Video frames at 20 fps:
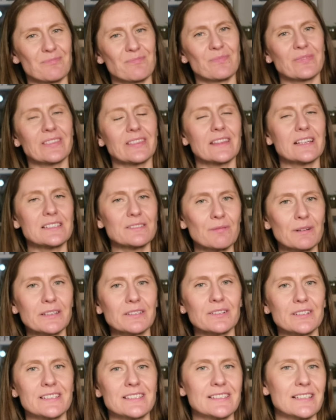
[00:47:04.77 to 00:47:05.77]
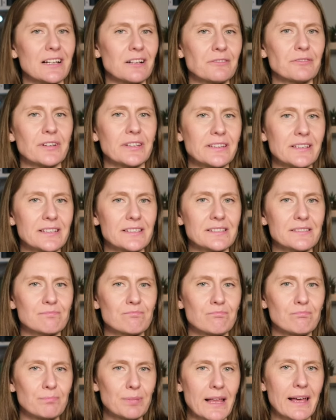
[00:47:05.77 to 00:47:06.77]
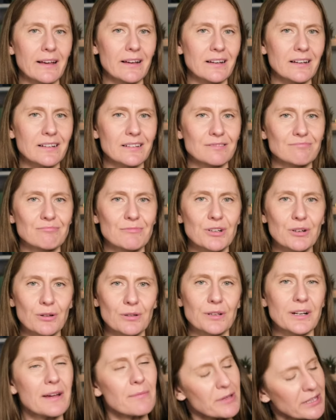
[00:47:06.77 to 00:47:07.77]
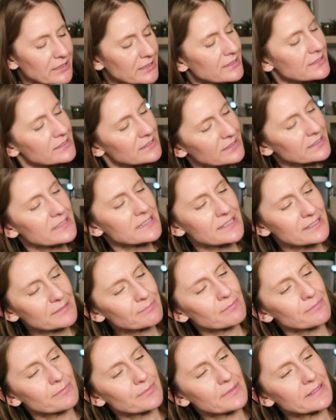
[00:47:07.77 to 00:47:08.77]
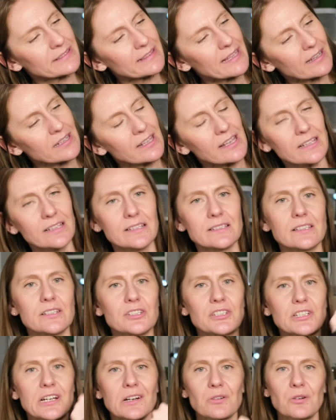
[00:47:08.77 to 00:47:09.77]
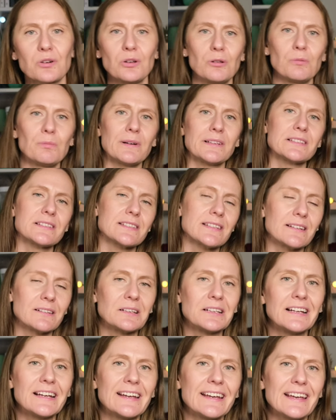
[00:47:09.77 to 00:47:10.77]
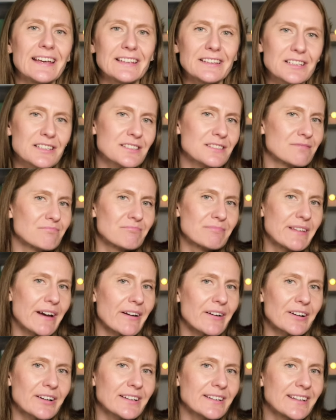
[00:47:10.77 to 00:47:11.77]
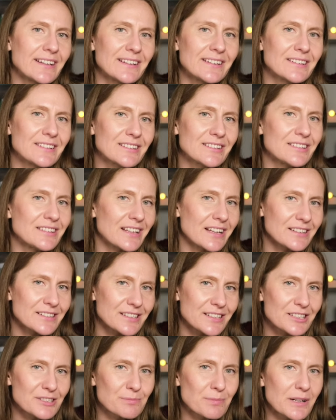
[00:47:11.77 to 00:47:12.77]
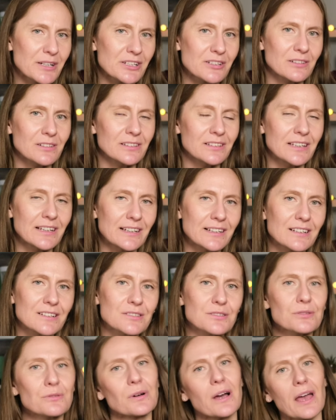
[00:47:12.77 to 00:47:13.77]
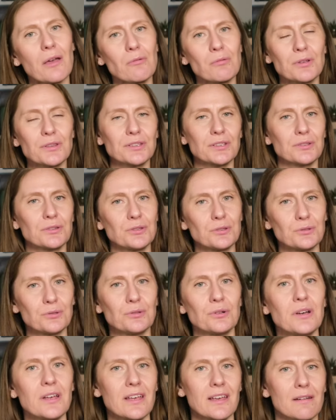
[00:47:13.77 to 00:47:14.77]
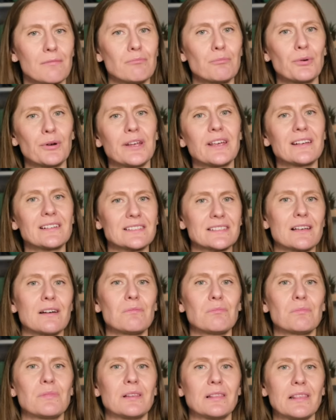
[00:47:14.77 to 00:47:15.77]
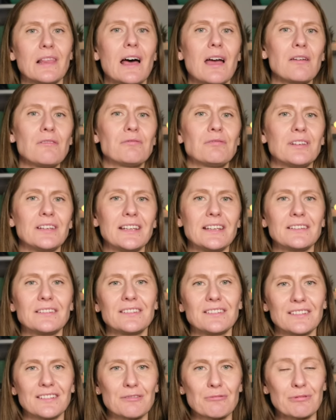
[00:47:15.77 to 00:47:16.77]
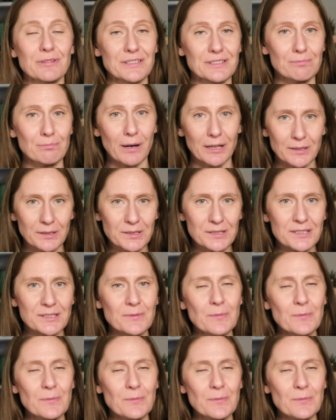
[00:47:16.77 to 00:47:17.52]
the sweater itself, it is black color. I mean, it's technically it is charcoal, but still it is dark and nothing special there. So I wanted to bring some life in it with buttons,